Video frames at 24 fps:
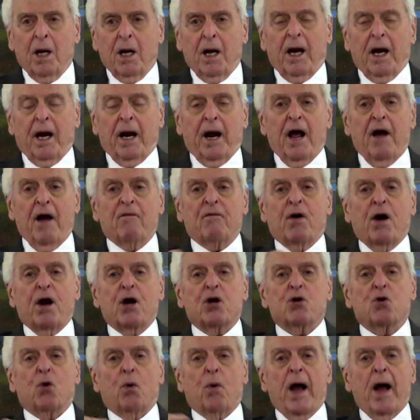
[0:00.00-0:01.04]
And every
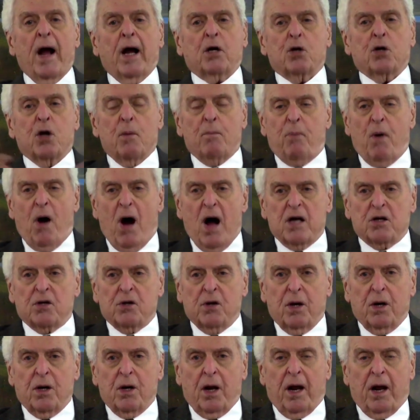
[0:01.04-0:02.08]
direct
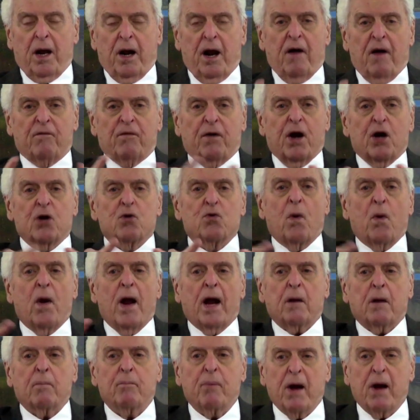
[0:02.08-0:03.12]
deposit and every
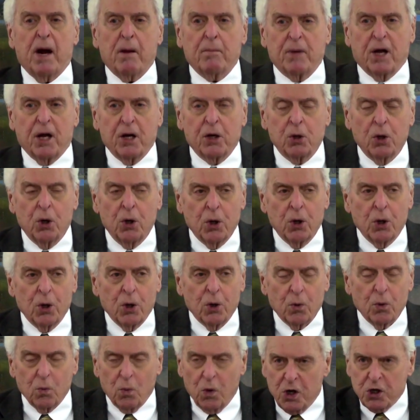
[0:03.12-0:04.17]
direct payment
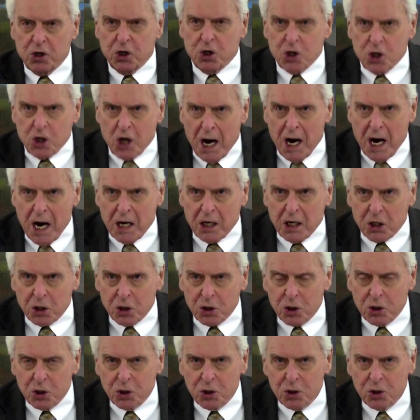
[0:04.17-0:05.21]
was
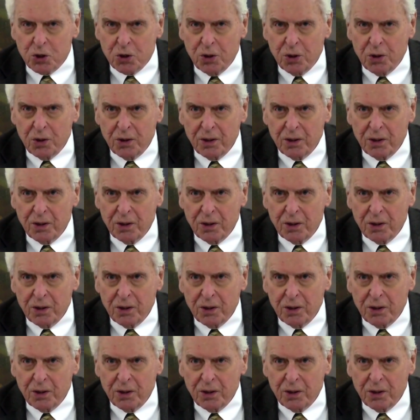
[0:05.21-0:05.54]
changed.